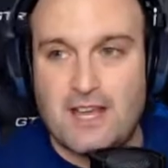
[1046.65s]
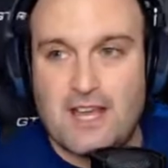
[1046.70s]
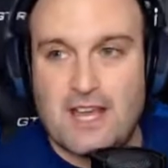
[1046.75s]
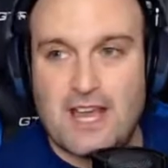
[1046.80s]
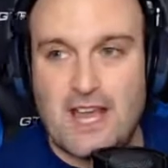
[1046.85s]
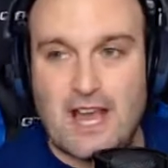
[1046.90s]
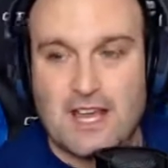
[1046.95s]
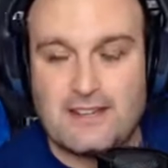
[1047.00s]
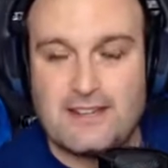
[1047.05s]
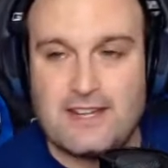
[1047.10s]

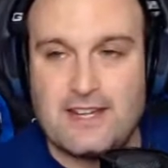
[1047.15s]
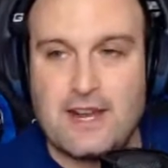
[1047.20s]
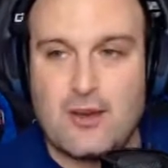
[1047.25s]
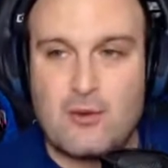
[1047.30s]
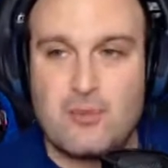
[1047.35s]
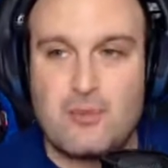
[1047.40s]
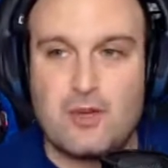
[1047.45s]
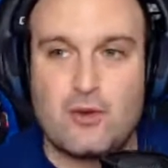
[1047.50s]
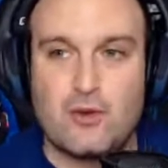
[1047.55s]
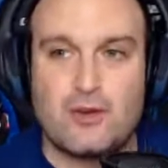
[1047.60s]
I think that
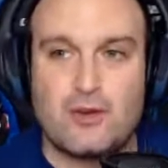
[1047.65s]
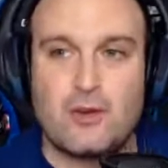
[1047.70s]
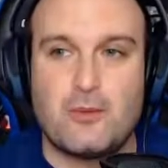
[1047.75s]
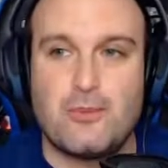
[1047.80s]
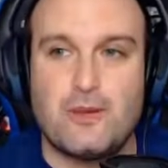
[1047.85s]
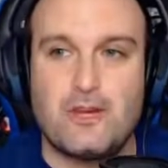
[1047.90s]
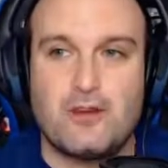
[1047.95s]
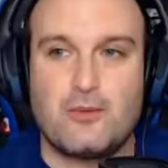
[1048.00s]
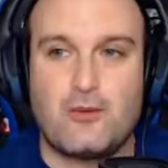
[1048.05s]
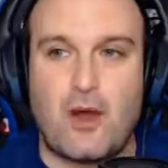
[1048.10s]
would be cool. And it'd
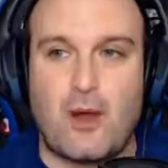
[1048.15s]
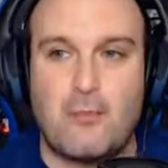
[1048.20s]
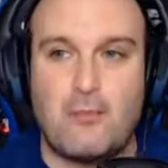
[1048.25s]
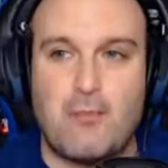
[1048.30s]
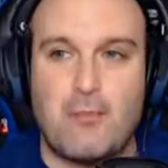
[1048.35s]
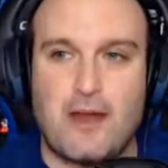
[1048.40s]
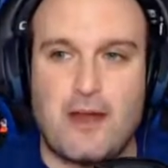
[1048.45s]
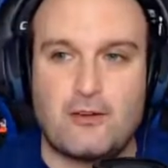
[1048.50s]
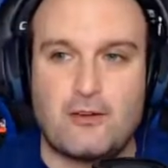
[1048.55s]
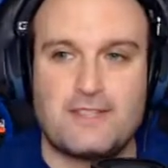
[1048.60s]
be a
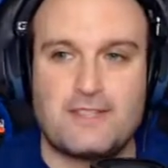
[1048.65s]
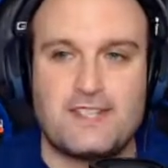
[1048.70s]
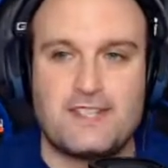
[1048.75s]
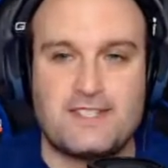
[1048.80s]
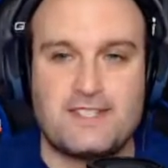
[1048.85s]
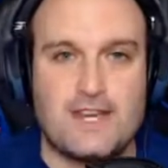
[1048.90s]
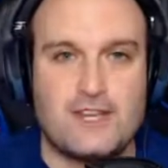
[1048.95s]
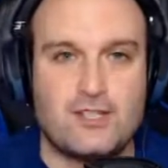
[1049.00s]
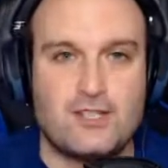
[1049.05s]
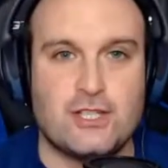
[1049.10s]
better
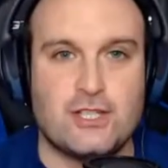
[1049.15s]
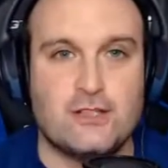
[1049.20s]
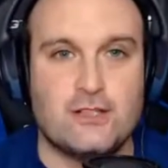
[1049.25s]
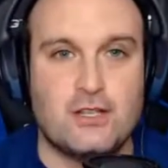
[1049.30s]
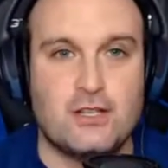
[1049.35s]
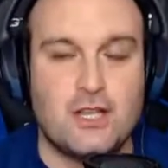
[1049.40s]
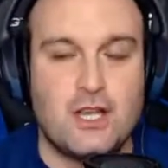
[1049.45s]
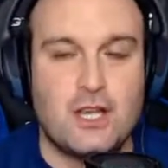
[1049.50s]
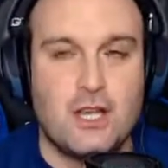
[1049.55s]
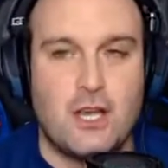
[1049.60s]
distinction
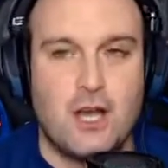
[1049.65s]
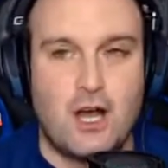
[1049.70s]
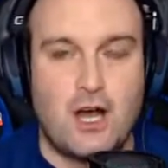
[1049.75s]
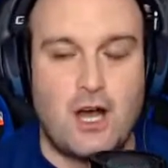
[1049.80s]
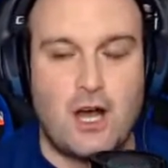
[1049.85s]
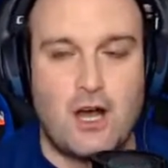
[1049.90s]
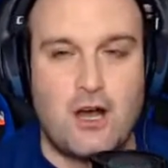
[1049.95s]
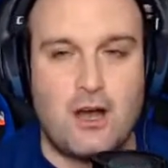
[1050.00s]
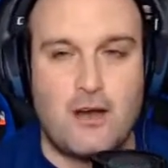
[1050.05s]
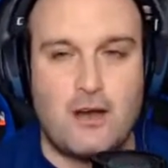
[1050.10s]

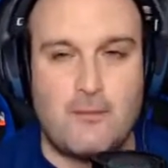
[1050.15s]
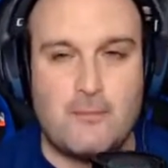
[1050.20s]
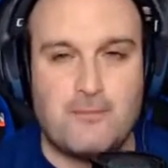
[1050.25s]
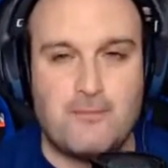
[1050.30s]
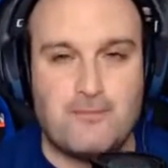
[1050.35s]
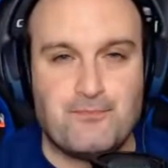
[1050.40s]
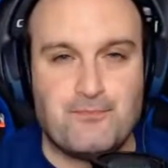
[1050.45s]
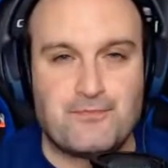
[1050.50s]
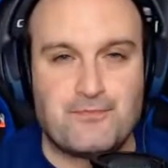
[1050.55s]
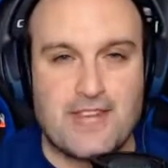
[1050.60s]

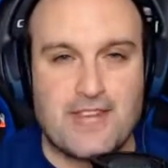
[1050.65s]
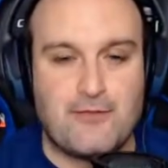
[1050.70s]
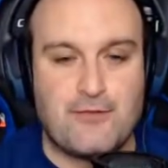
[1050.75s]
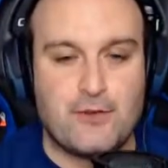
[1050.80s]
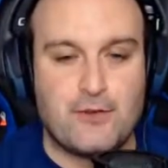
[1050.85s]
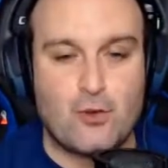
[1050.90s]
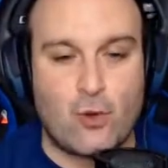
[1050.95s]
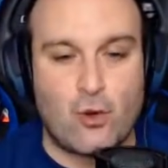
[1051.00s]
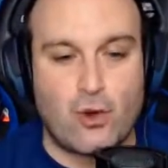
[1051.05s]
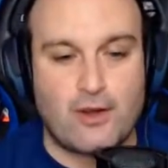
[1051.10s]
if
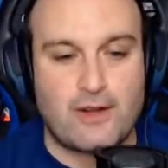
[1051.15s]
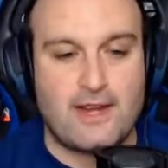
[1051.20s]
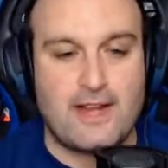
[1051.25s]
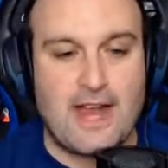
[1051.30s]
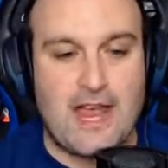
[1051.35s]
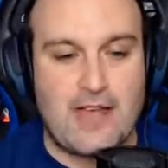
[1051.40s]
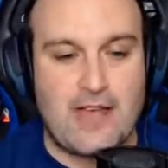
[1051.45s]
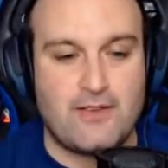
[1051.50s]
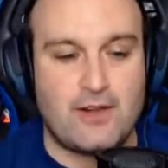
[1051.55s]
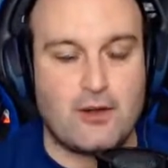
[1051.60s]
you are going to
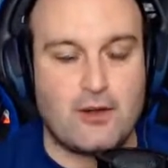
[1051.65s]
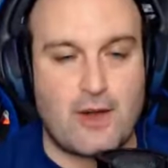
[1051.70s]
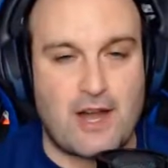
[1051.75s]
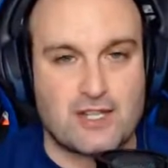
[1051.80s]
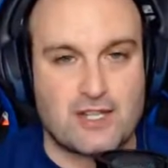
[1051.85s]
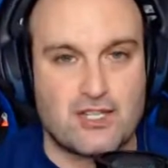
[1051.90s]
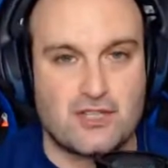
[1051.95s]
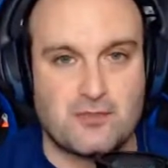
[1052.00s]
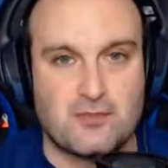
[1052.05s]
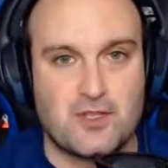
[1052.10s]
have
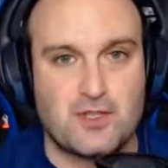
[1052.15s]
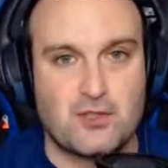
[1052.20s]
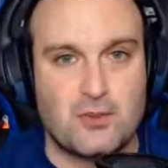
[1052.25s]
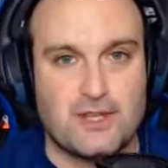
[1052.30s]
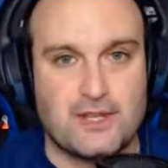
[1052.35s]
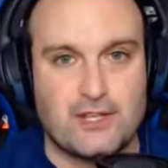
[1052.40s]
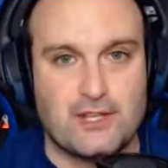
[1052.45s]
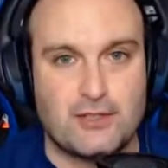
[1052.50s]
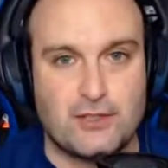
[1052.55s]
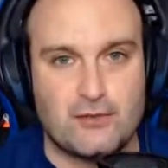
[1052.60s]
interactions
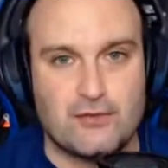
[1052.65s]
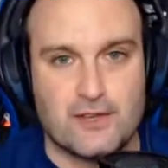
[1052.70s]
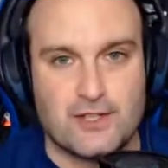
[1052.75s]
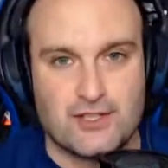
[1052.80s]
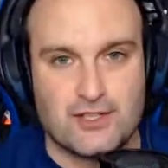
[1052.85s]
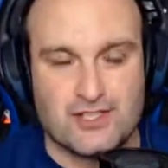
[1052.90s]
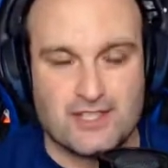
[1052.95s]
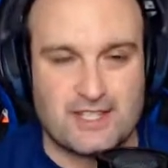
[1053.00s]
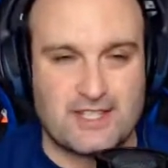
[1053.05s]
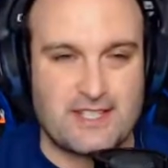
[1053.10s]
between the two
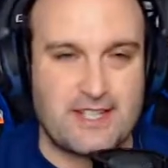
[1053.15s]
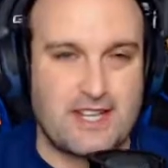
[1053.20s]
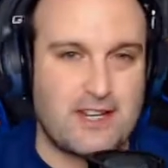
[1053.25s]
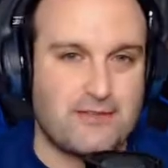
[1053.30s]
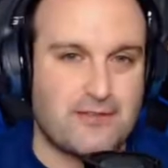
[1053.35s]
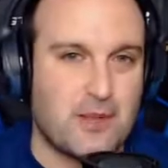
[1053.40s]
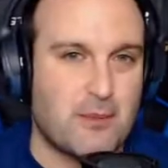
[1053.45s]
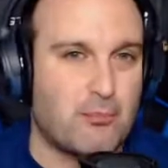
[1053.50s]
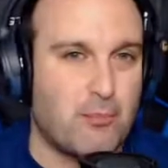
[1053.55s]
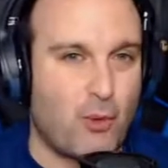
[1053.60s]
Visions. I think
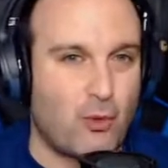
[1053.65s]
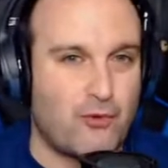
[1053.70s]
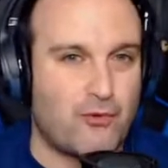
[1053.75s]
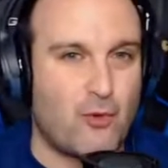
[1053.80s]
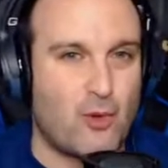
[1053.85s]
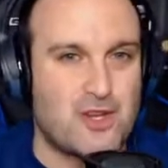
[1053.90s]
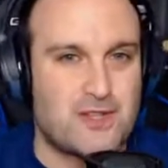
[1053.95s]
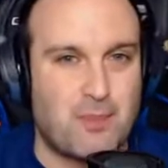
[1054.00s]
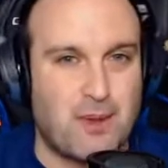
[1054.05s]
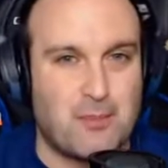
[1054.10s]
if they're both
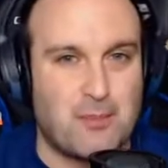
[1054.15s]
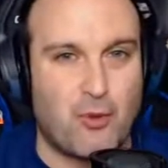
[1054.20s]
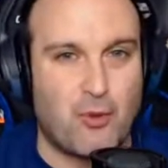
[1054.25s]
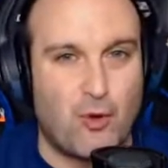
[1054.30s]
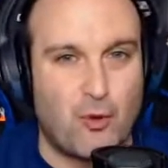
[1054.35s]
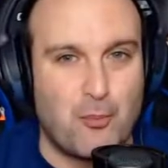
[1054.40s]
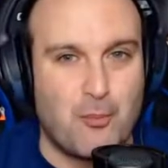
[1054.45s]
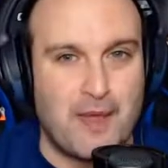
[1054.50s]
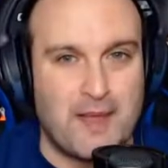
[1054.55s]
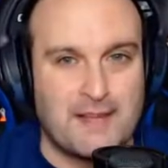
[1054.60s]
voiced by
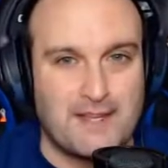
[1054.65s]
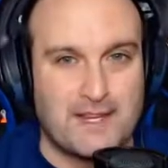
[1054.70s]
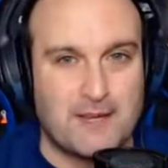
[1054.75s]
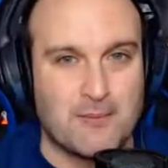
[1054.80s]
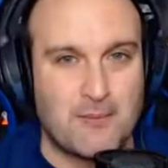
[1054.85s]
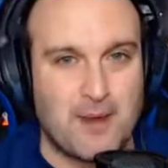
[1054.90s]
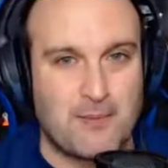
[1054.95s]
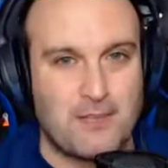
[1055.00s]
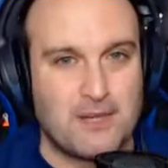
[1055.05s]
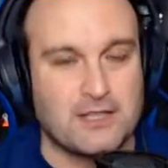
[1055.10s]
Paul Bettany, it
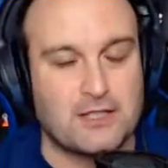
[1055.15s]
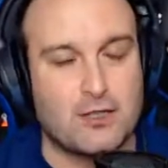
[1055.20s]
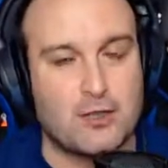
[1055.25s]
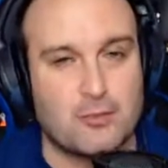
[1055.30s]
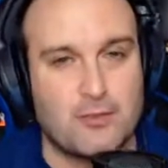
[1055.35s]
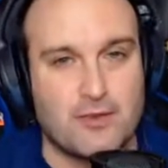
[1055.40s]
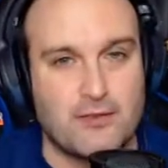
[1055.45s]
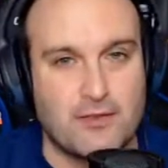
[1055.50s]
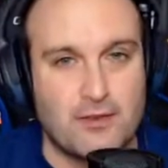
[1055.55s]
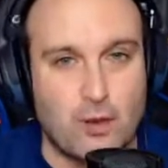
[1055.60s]
might be a little
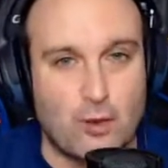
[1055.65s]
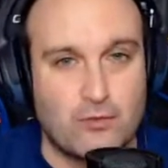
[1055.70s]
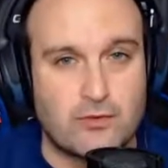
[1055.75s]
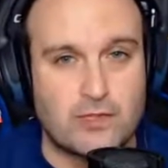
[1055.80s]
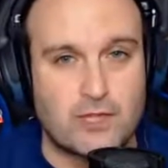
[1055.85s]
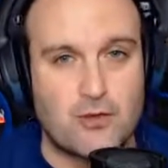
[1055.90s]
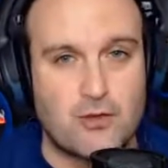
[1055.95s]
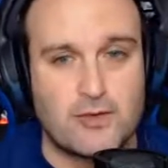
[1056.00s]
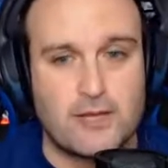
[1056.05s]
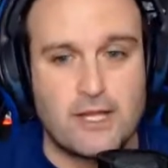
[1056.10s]
bit of an
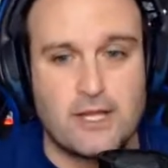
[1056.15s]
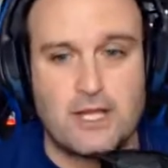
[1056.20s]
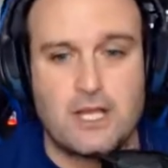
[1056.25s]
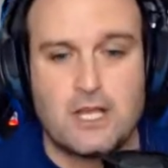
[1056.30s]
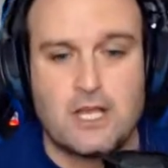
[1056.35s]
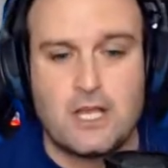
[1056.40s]
overload.